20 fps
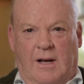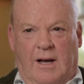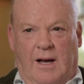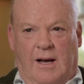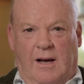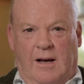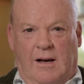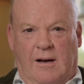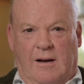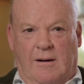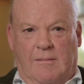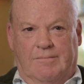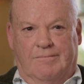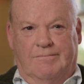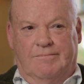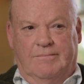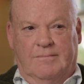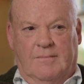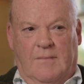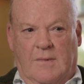
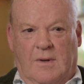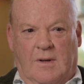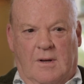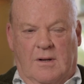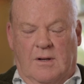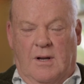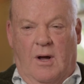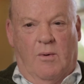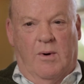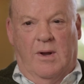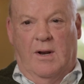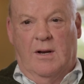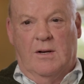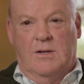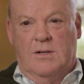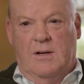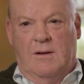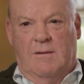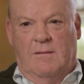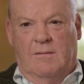and no
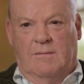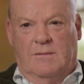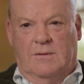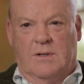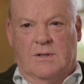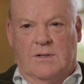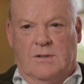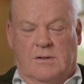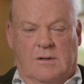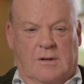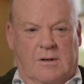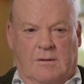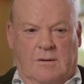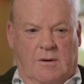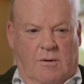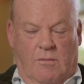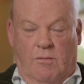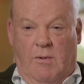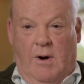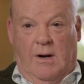energy, just
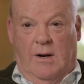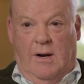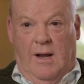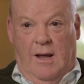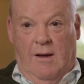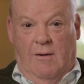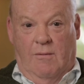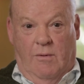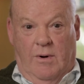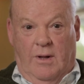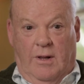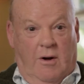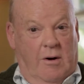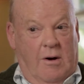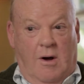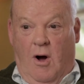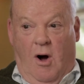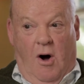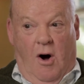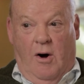run down. Really,
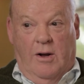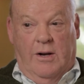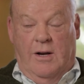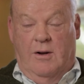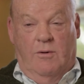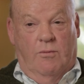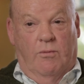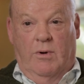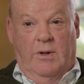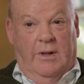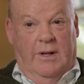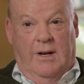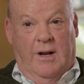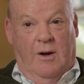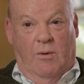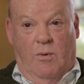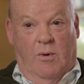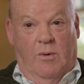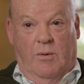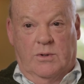I didn't really
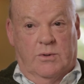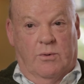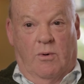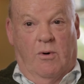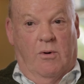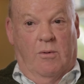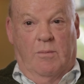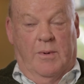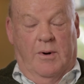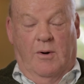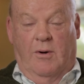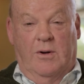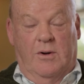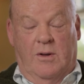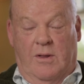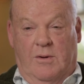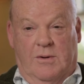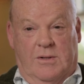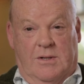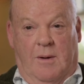know what was wrong, but I
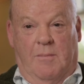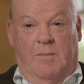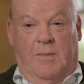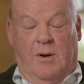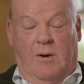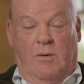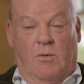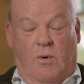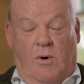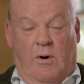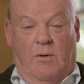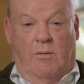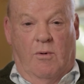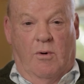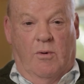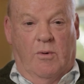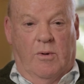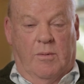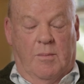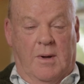knew there was something quite
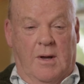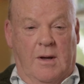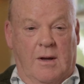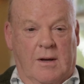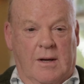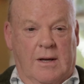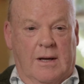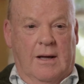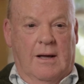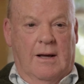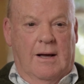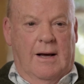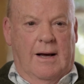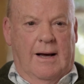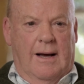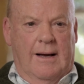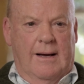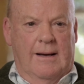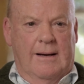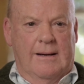wrong with me.
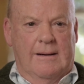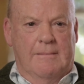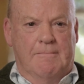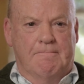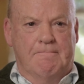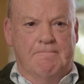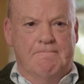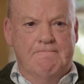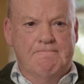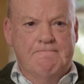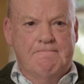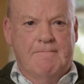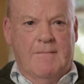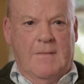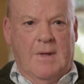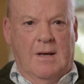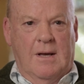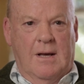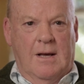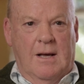I
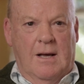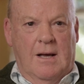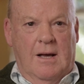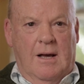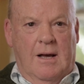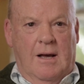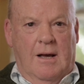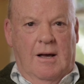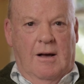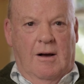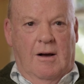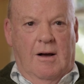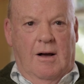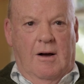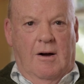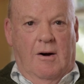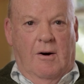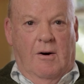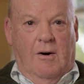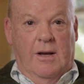
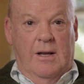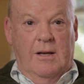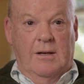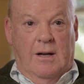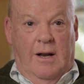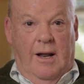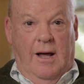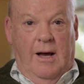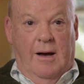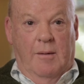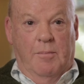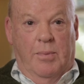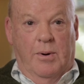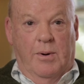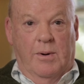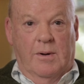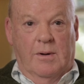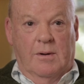ended up